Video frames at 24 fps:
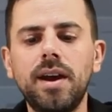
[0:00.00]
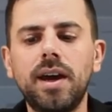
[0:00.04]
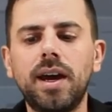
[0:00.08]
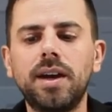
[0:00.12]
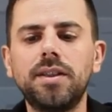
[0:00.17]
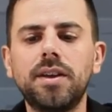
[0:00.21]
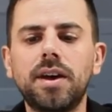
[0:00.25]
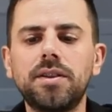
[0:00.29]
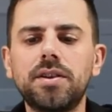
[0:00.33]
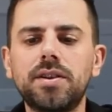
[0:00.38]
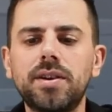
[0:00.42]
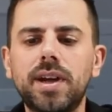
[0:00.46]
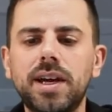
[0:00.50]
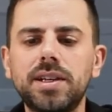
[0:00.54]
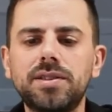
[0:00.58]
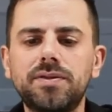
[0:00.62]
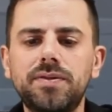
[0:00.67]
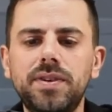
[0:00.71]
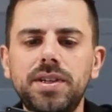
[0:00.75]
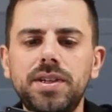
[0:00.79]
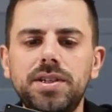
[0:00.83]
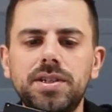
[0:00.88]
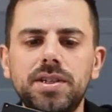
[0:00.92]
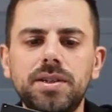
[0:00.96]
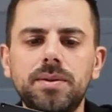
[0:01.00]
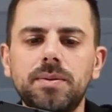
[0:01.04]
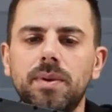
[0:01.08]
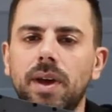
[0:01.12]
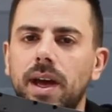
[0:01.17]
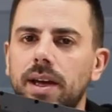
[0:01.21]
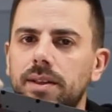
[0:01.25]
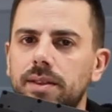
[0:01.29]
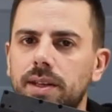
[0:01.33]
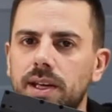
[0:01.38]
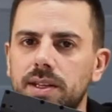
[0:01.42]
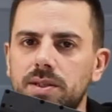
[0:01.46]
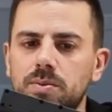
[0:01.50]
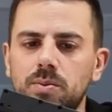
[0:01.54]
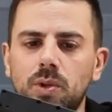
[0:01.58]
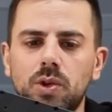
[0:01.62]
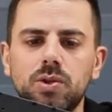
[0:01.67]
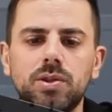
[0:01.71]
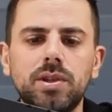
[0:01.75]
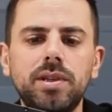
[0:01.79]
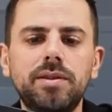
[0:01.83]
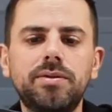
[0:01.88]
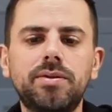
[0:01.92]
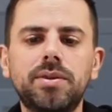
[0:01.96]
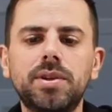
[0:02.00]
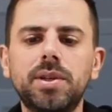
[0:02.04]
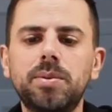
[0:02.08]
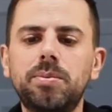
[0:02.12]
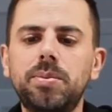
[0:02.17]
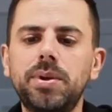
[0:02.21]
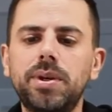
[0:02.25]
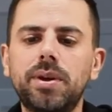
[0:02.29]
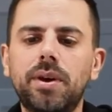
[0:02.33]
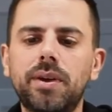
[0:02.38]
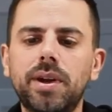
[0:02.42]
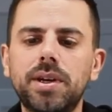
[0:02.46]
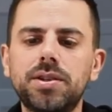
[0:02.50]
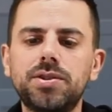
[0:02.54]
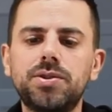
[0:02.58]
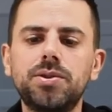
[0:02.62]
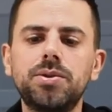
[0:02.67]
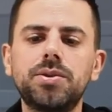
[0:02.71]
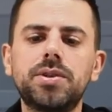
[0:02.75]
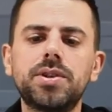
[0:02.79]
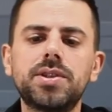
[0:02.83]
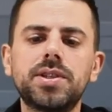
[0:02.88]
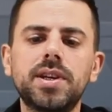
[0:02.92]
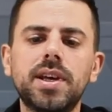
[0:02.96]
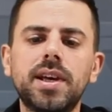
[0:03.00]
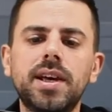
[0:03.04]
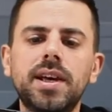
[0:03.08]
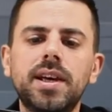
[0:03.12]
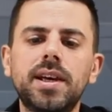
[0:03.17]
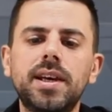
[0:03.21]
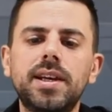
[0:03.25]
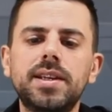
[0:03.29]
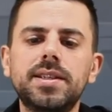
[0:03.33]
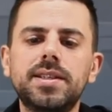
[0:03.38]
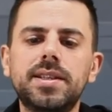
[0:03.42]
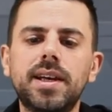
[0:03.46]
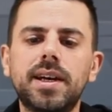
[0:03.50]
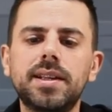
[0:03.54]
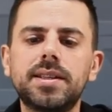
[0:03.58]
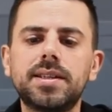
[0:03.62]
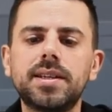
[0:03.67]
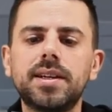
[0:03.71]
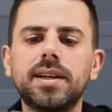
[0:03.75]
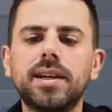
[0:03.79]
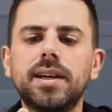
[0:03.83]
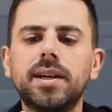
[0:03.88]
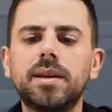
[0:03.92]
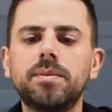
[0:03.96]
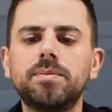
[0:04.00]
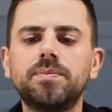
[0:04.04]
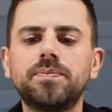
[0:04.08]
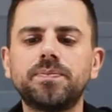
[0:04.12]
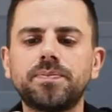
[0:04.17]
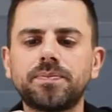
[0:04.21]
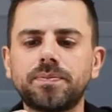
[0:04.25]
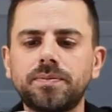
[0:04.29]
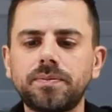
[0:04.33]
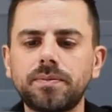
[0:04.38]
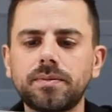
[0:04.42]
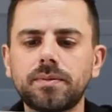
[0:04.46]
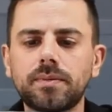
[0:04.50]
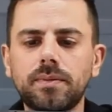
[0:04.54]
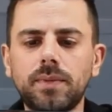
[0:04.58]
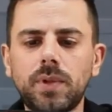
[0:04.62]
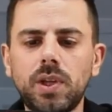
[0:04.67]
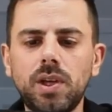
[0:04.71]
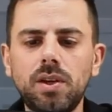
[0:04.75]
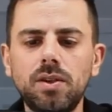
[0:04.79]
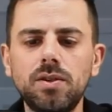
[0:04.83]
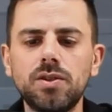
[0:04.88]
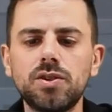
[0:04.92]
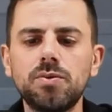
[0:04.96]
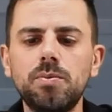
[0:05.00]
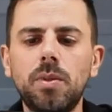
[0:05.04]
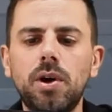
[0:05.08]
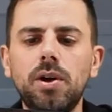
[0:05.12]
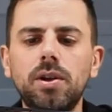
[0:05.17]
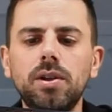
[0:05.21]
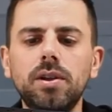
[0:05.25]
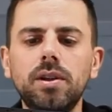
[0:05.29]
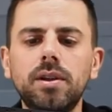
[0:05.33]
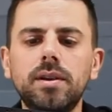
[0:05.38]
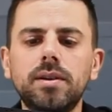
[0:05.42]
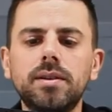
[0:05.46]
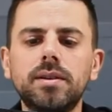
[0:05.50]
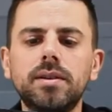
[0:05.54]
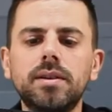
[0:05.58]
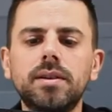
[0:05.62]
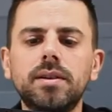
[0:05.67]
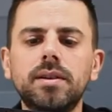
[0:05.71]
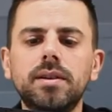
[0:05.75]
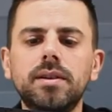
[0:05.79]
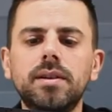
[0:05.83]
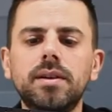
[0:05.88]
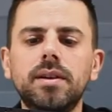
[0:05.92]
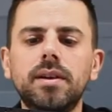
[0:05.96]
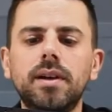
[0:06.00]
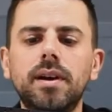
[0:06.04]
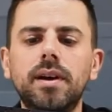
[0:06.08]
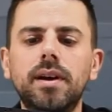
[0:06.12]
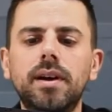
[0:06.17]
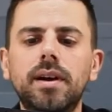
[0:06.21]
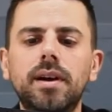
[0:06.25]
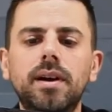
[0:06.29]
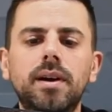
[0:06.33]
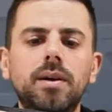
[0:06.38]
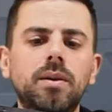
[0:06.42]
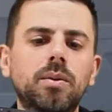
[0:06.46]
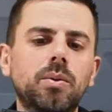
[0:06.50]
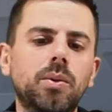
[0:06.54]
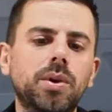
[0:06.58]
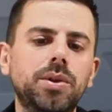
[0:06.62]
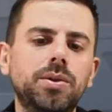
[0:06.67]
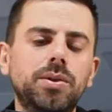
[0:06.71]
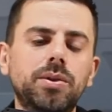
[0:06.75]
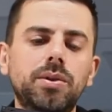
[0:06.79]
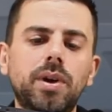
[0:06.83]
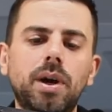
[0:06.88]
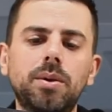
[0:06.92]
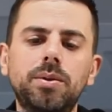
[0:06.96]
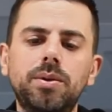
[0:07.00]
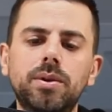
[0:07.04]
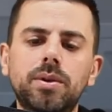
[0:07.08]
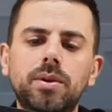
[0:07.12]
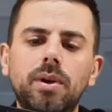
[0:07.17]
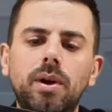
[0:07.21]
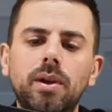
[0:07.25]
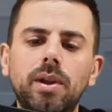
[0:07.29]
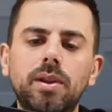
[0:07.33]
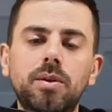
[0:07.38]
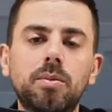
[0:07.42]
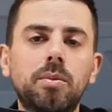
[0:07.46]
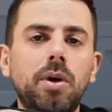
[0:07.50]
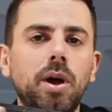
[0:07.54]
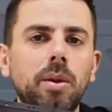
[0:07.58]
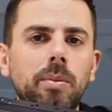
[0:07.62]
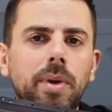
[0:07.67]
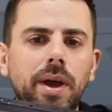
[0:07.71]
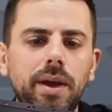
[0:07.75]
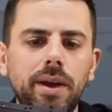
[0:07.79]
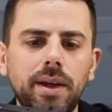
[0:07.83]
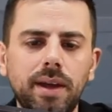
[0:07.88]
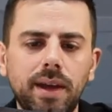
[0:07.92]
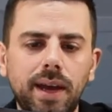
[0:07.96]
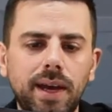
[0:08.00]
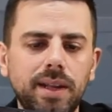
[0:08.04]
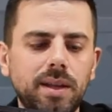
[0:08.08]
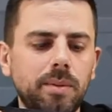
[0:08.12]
Another nice feature, and that's mostly for the PRS shooters, is that small, how do you call it, ball bearing at the